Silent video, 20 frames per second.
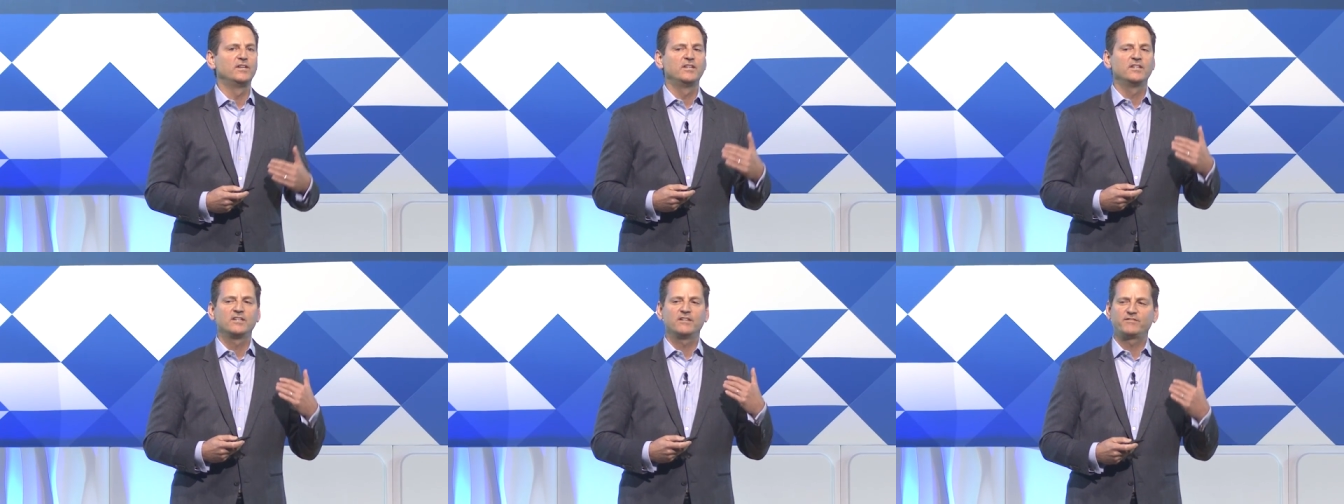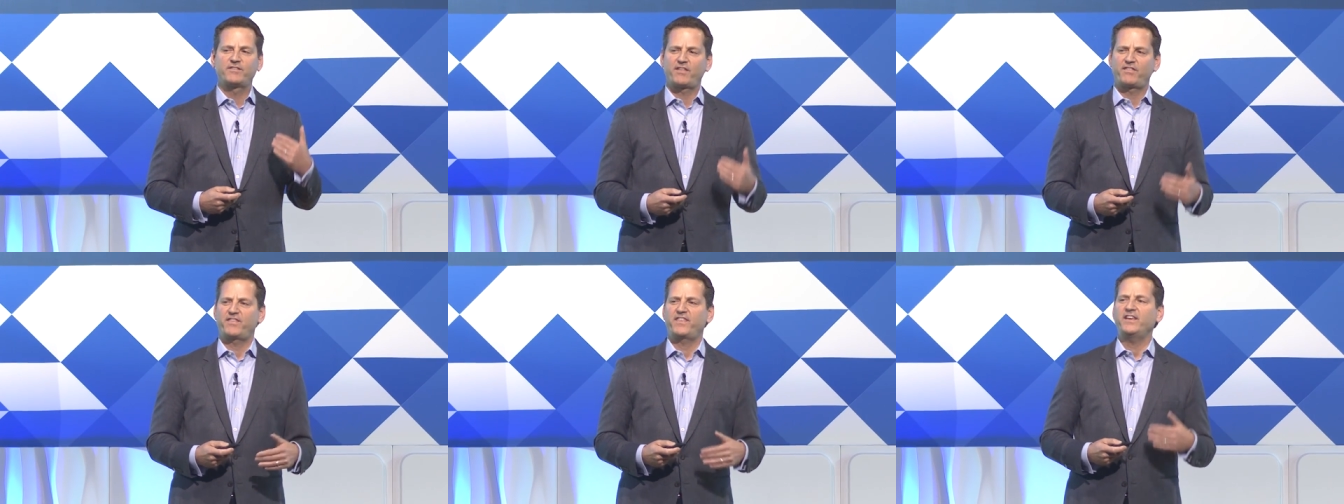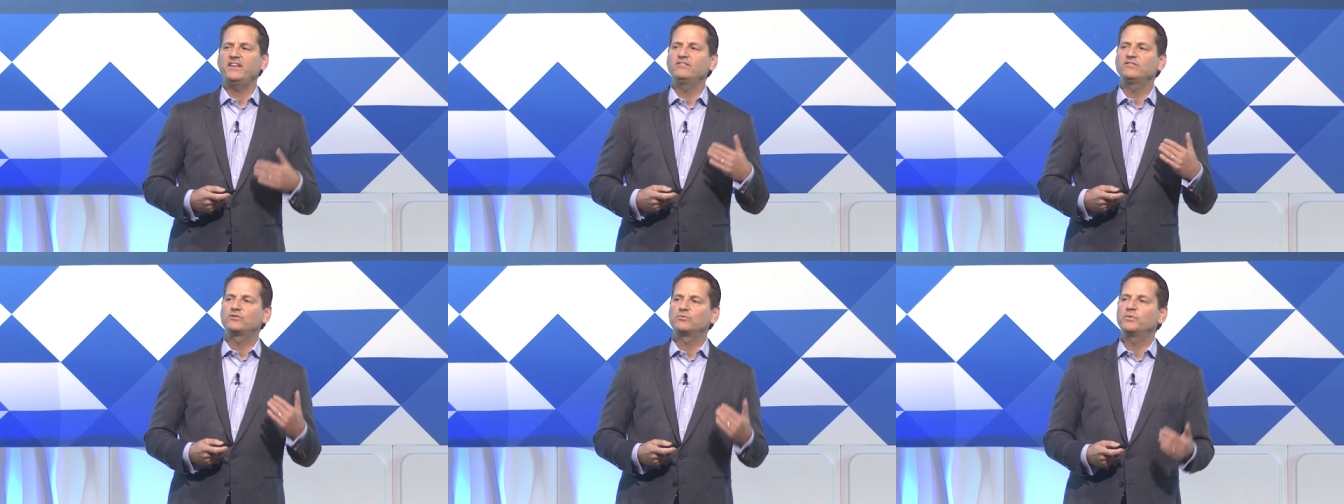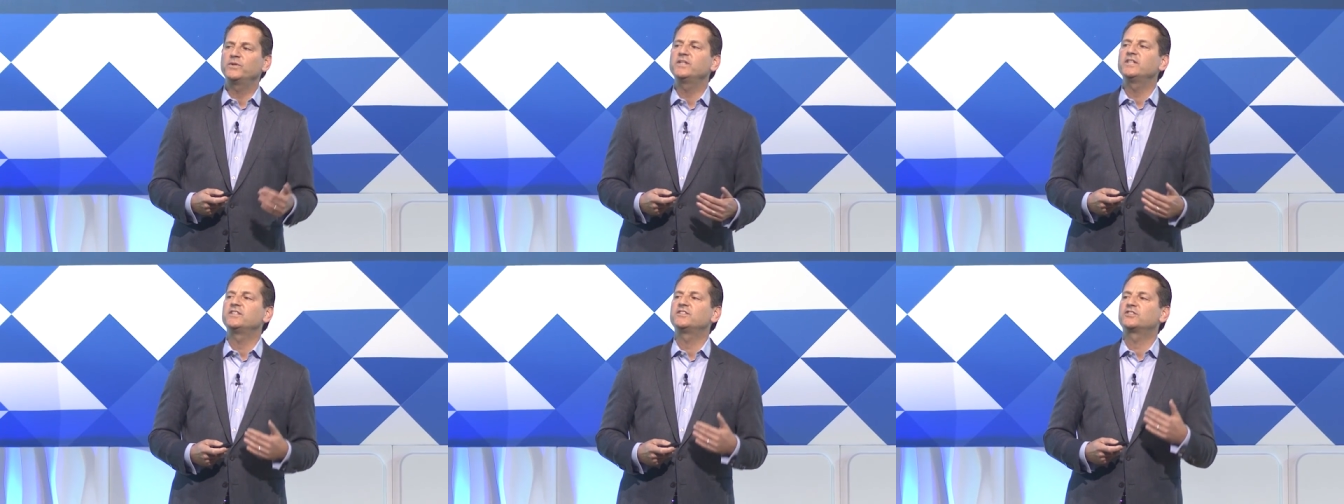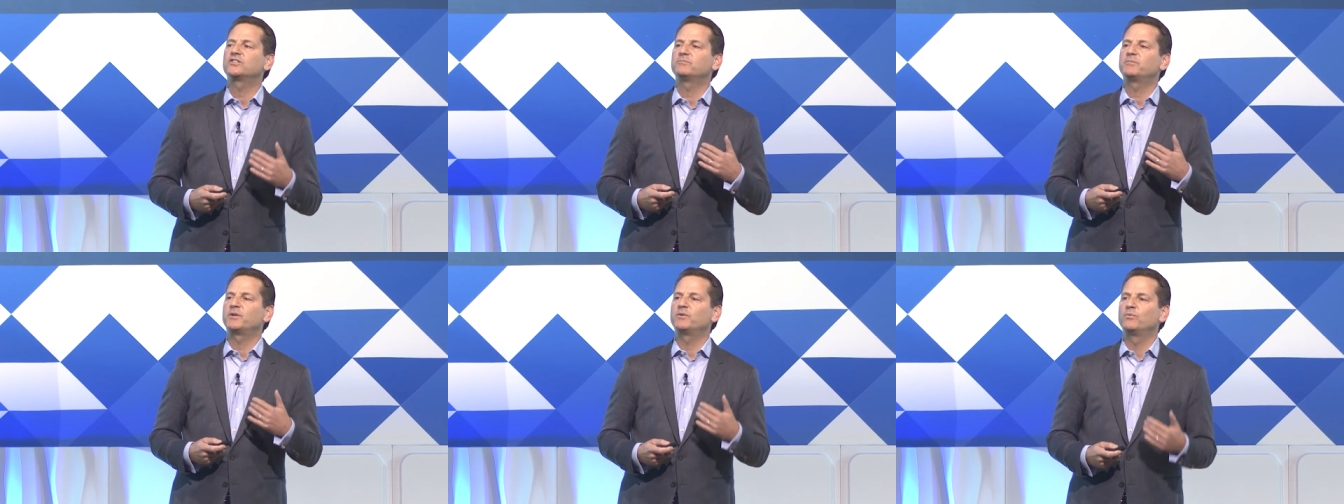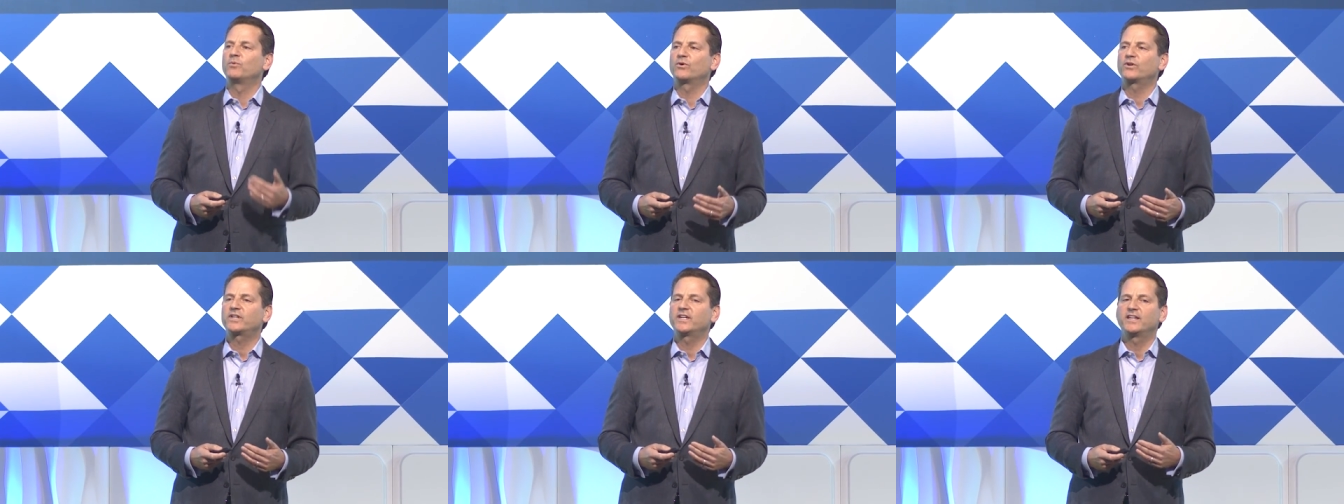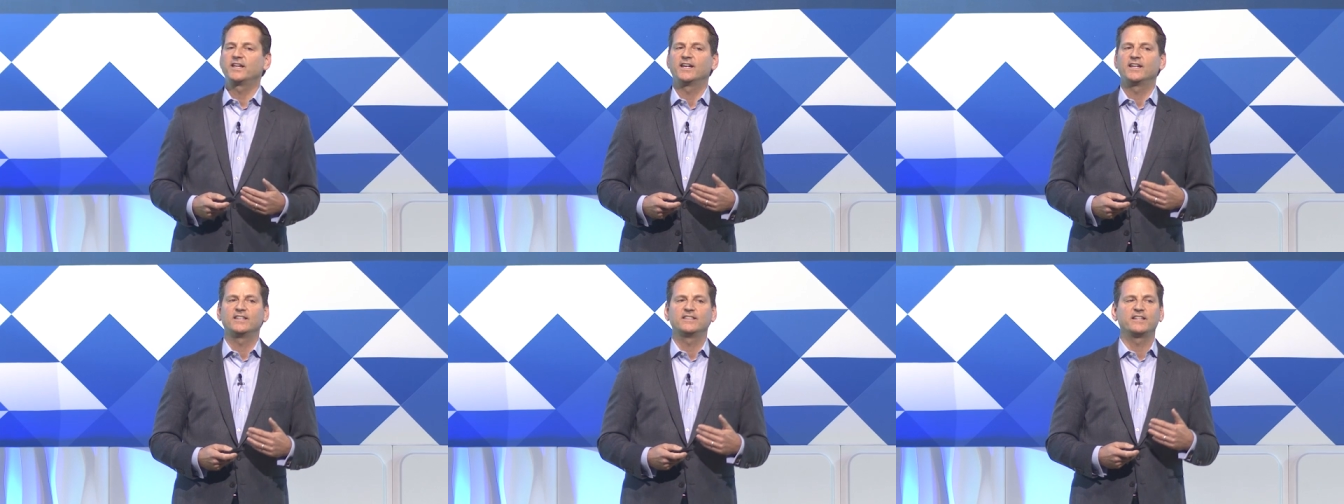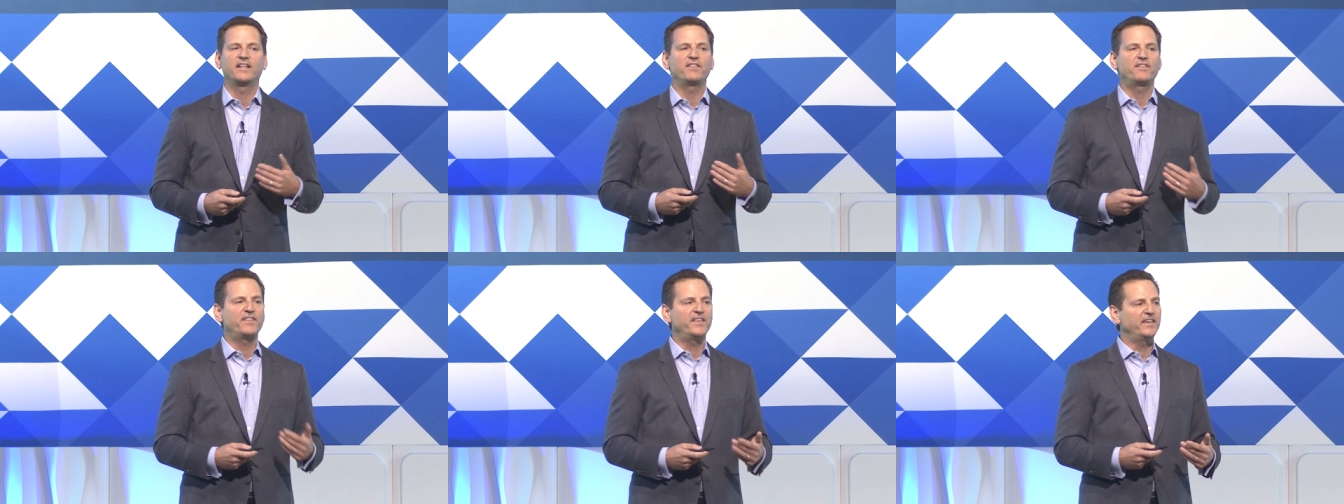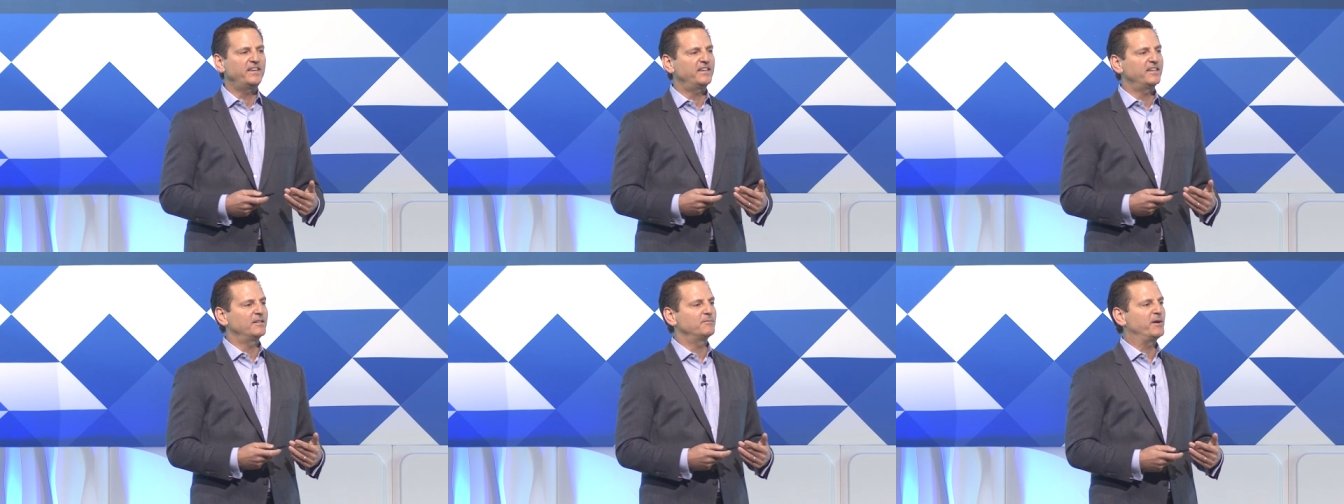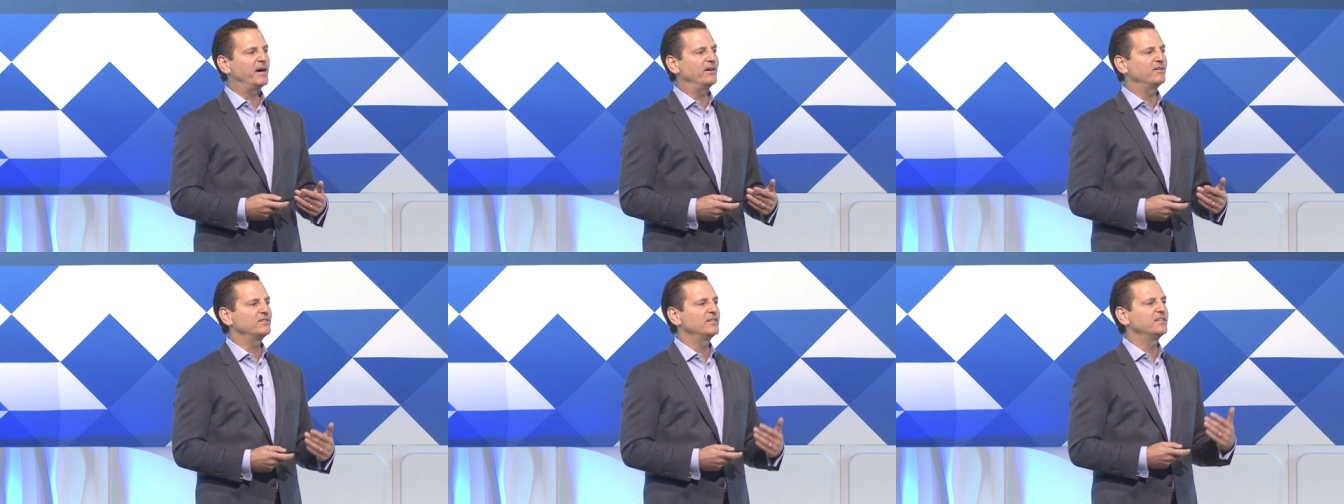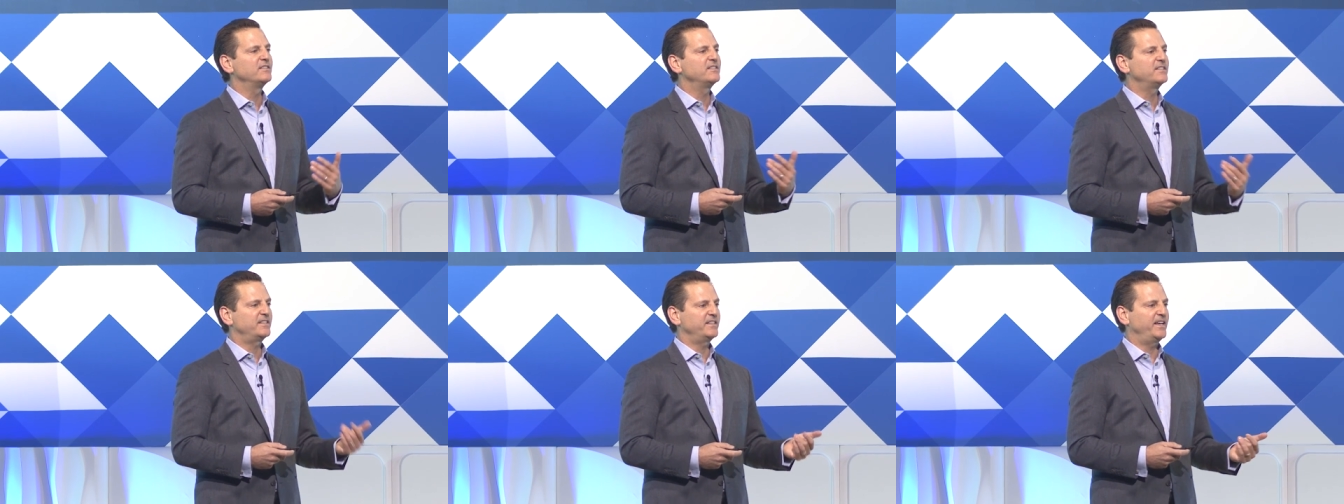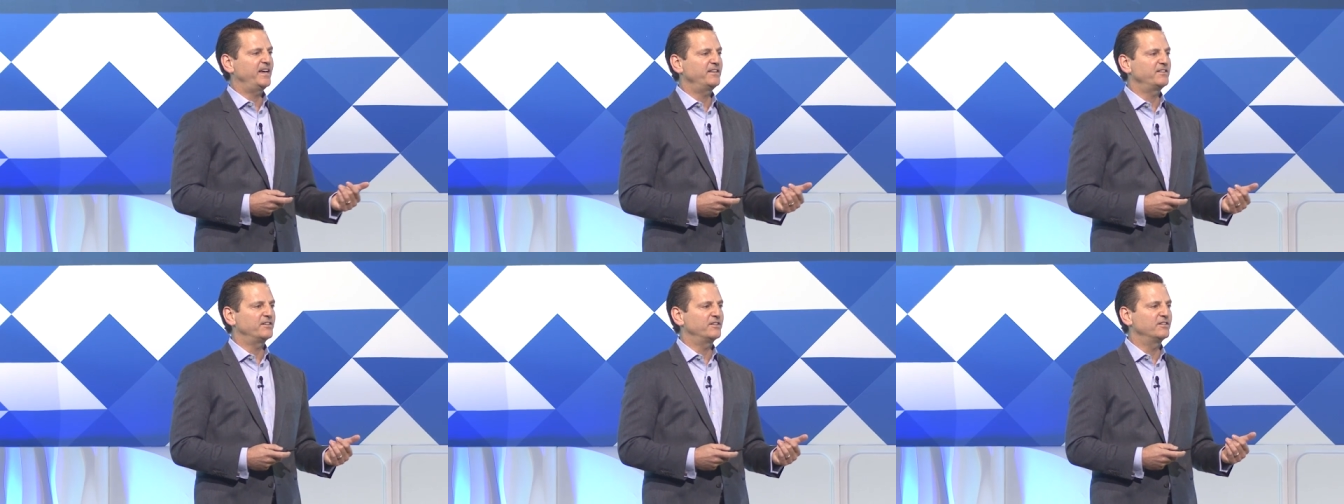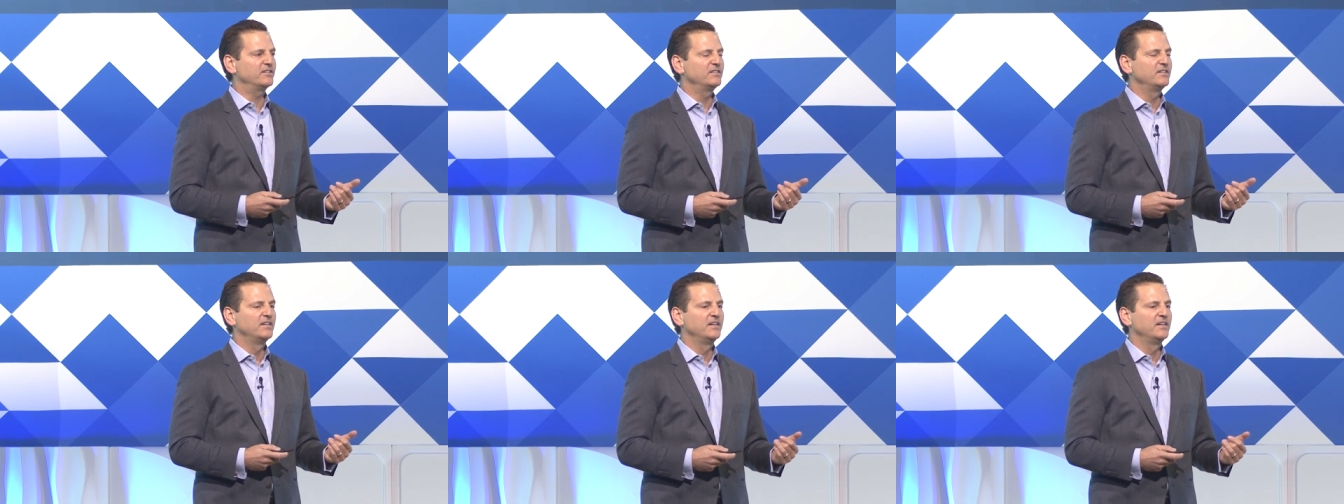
of the things we should be working on and thinking about together.